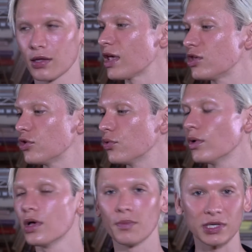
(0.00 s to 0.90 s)
Thank you,
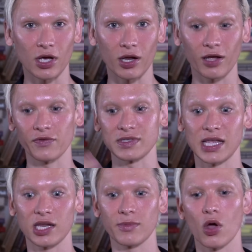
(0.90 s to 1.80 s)
Madonna, for
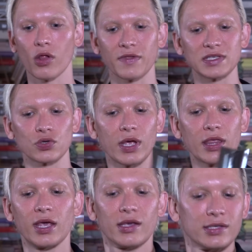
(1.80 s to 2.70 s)
sending me all of these great
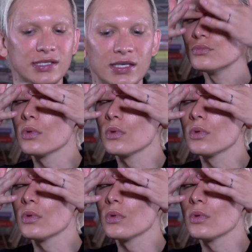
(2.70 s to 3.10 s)
things.